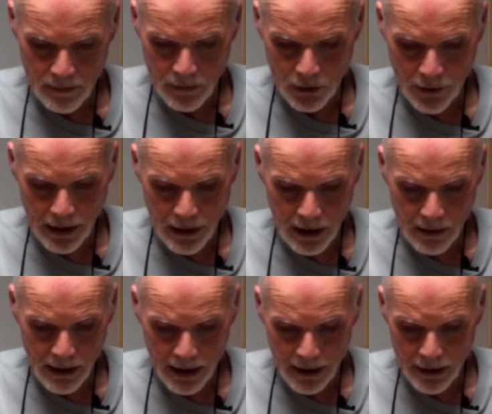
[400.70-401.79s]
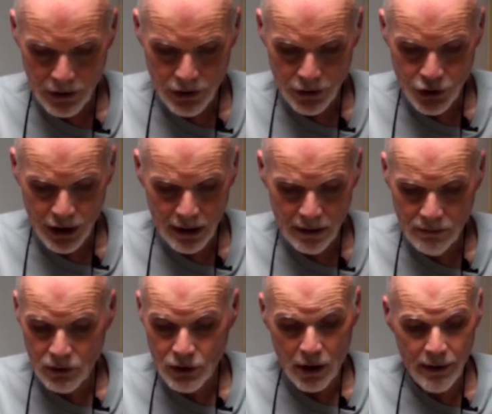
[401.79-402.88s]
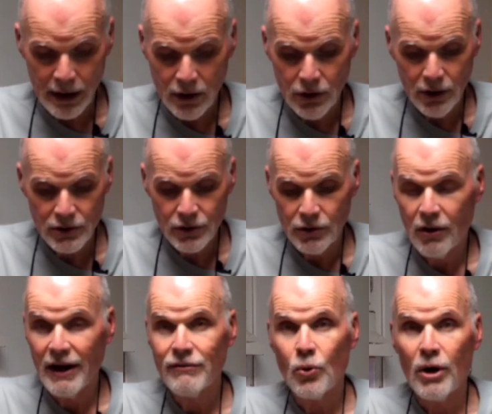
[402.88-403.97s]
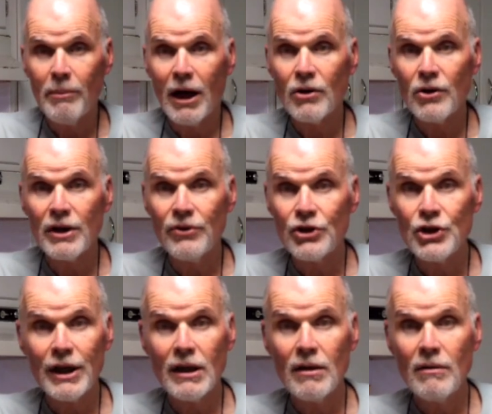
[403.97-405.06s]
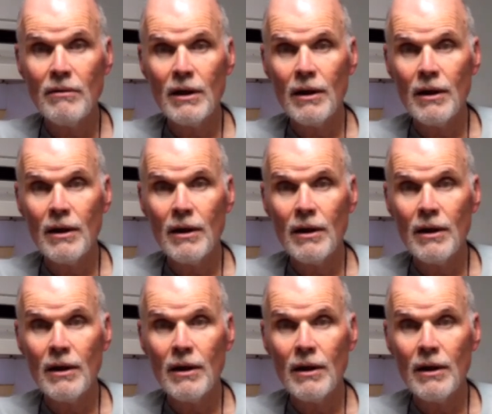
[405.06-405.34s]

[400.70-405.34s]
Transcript: The great thing about it is the chicken was already cooked, so you don't have to worry about cooking the chicken.